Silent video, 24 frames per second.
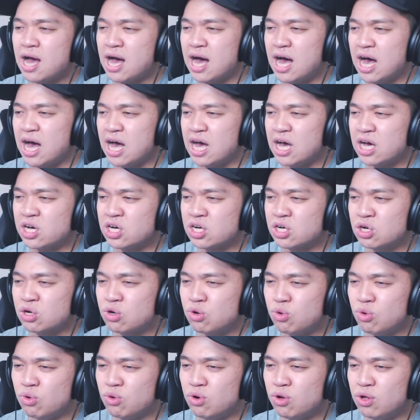
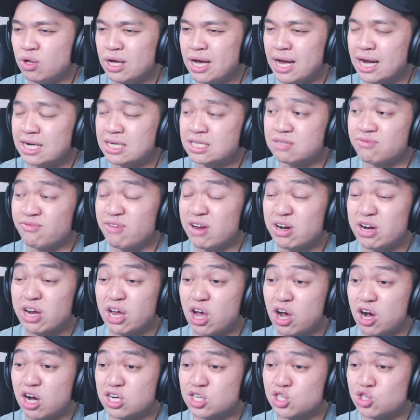cool, and it's very
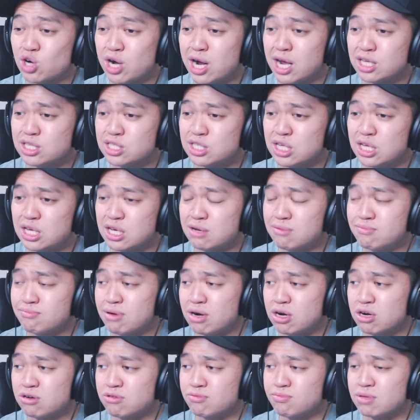contrasting
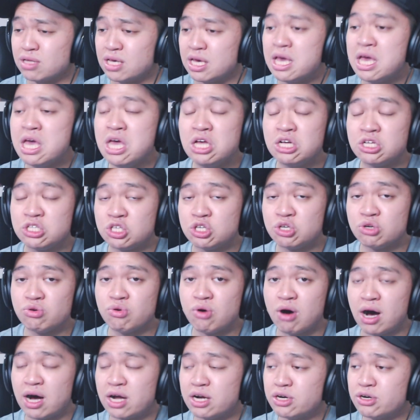comparably
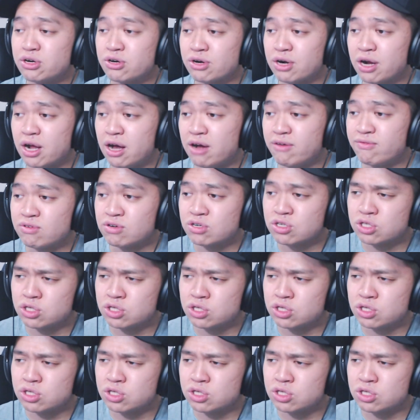to Undercover.